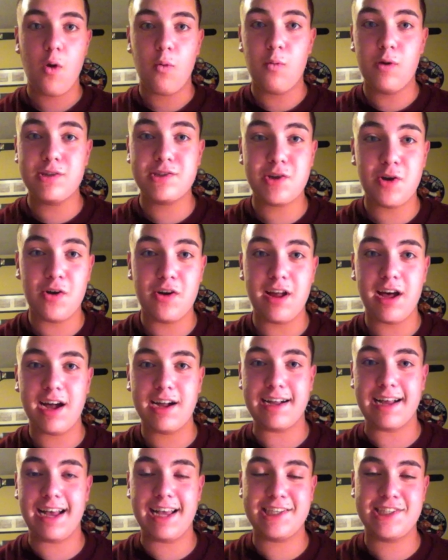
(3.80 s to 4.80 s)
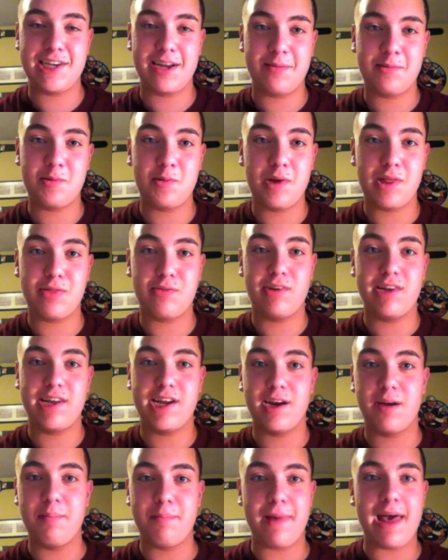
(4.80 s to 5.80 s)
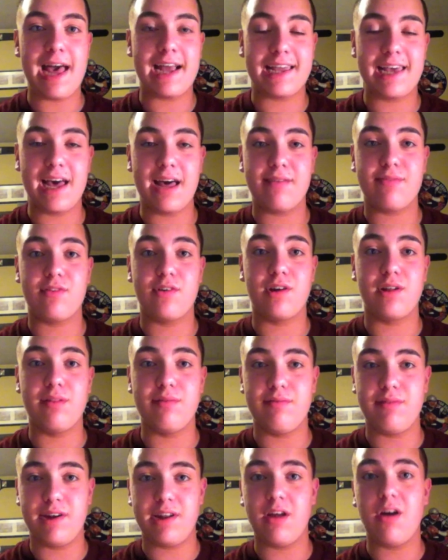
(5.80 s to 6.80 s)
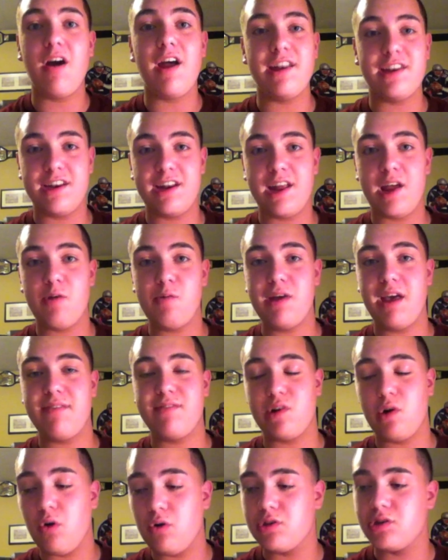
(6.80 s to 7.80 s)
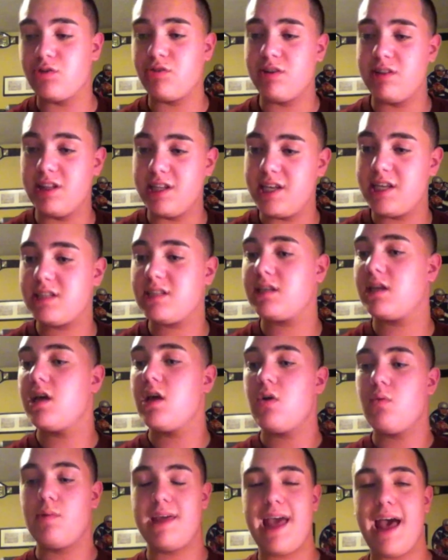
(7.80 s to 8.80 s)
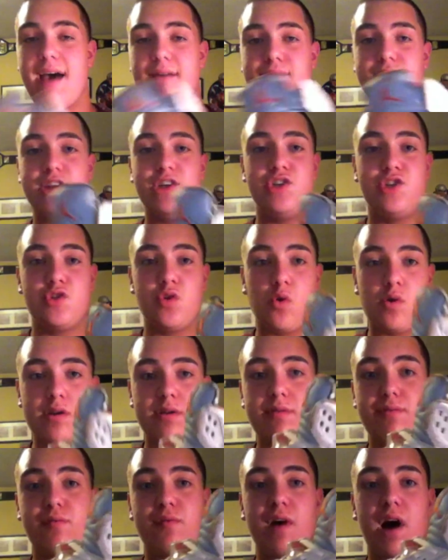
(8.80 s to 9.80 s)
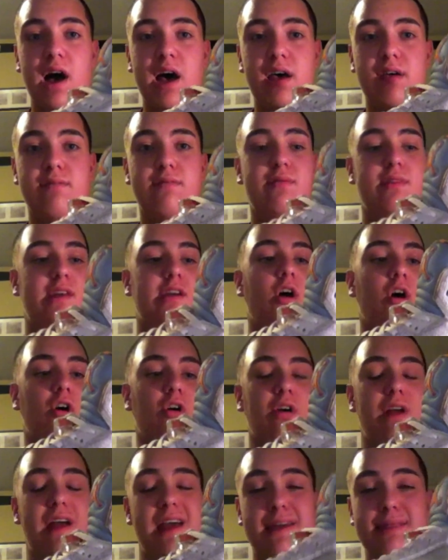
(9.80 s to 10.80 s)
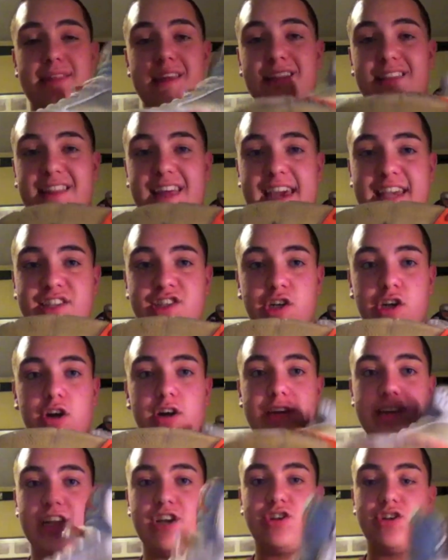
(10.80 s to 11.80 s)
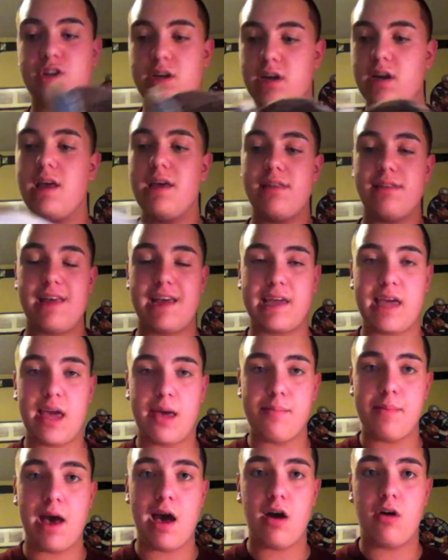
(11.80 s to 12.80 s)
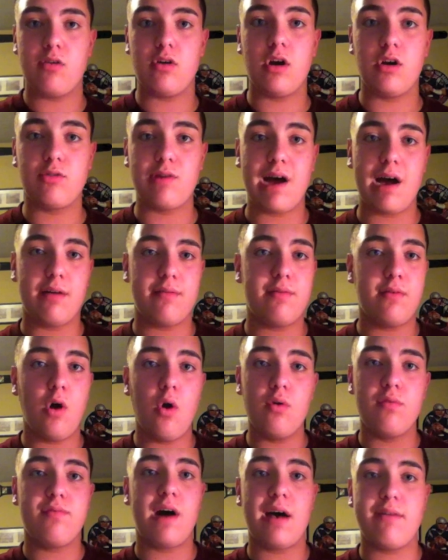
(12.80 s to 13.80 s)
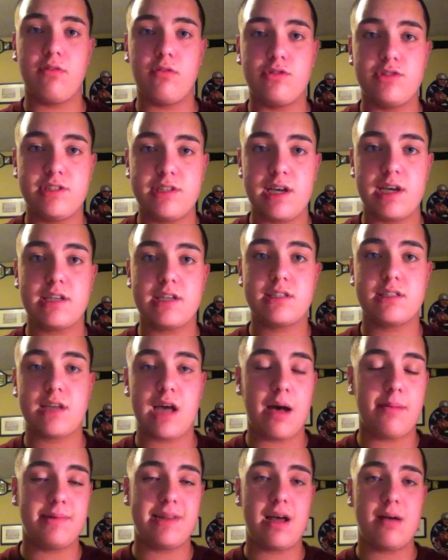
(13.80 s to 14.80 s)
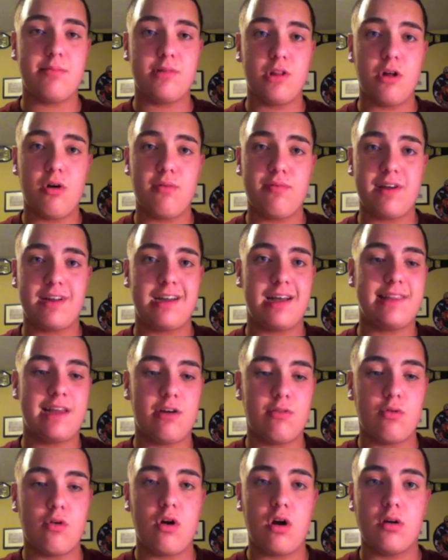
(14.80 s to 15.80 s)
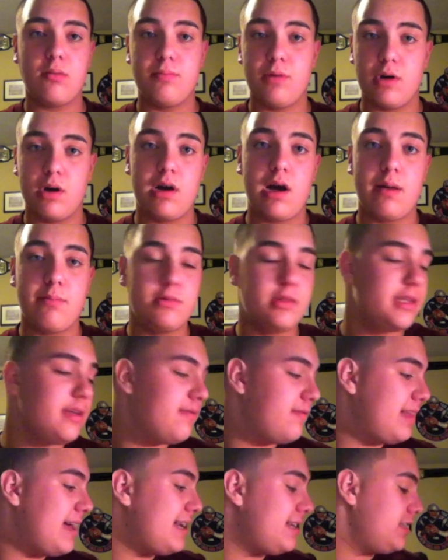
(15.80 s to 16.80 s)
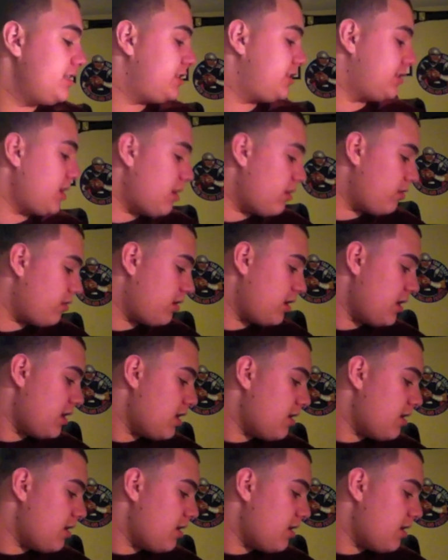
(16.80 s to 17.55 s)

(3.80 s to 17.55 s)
What's going on, guys? Sham23 here, back at for another video, and today we have an older release. We have the Jordan 5, the RA, the Laser Edition that came out around 05-06. Comment down below if I got that wrong, but I believe that is so.